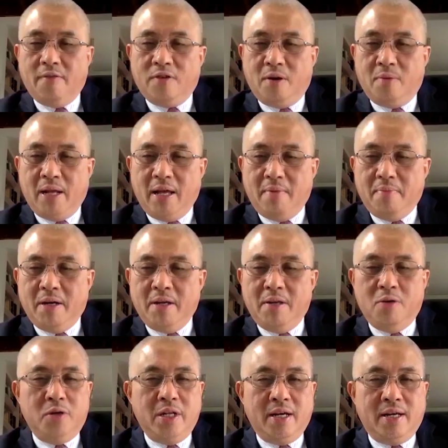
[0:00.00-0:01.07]
from labor
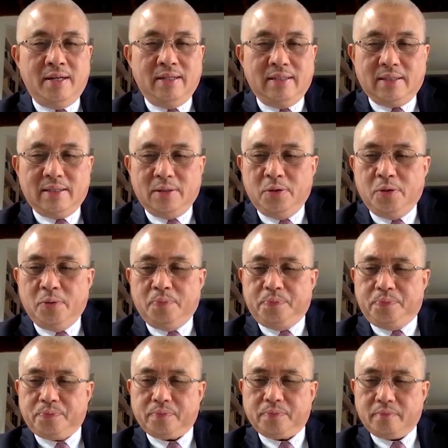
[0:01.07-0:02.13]
unions to
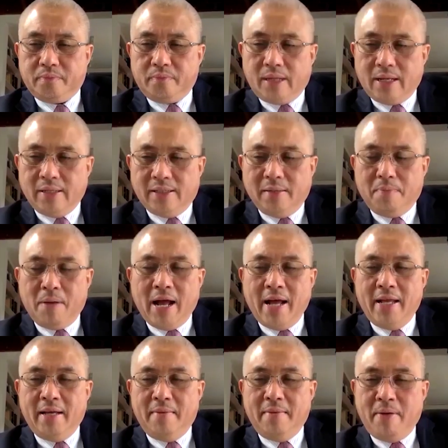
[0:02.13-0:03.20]
supplier